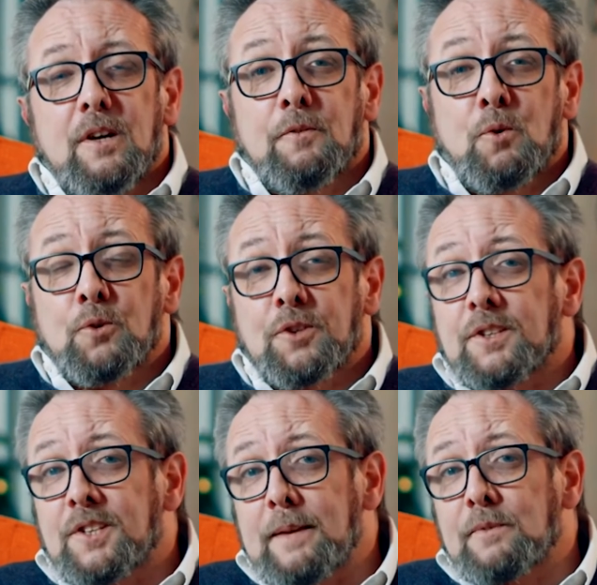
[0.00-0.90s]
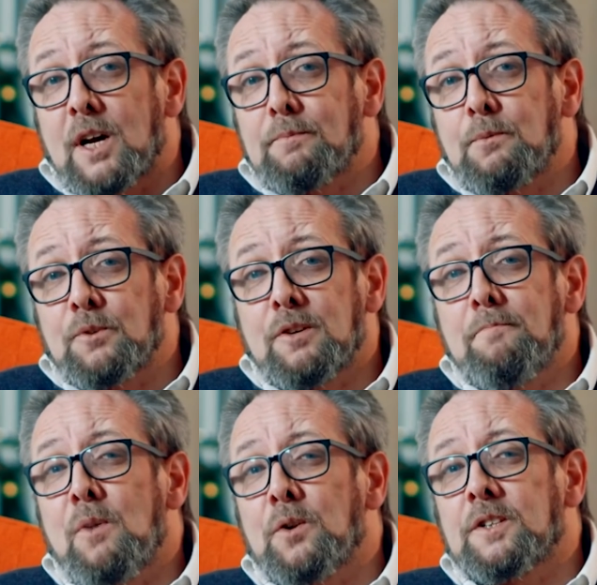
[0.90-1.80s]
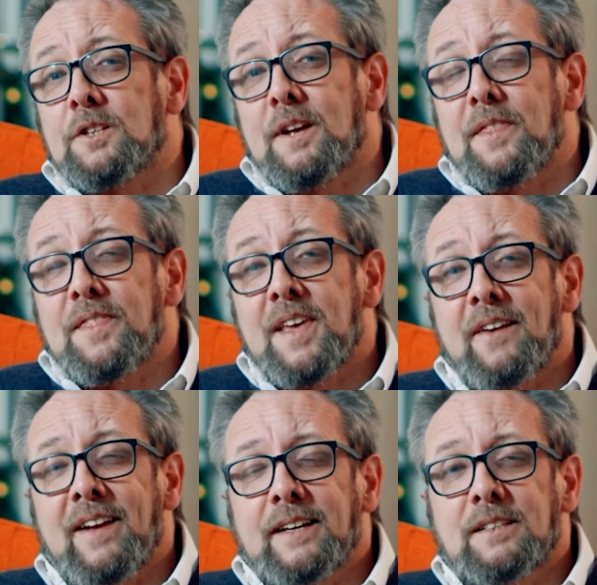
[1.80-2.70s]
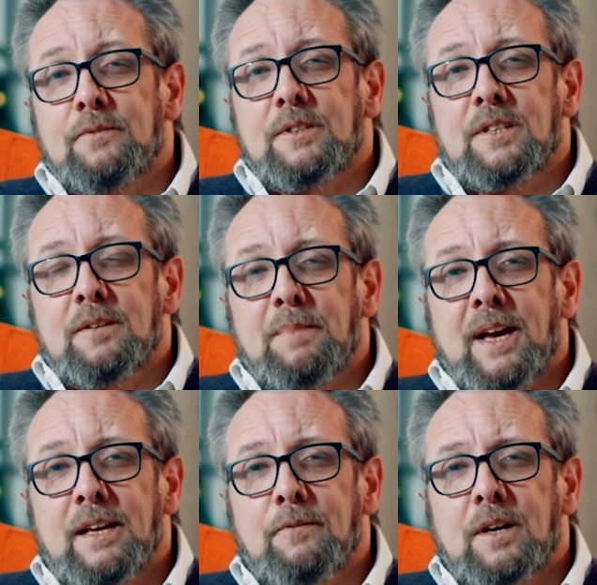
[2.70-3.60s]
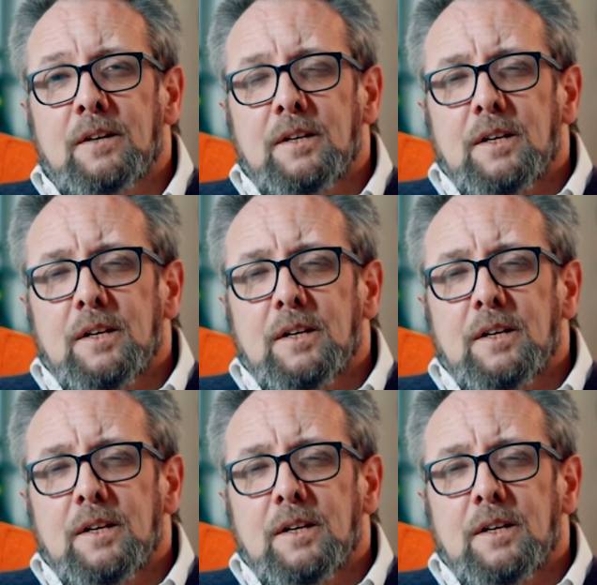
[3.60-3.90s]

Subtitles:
Of course, at the same time, we want to monitor their activity and behaviour,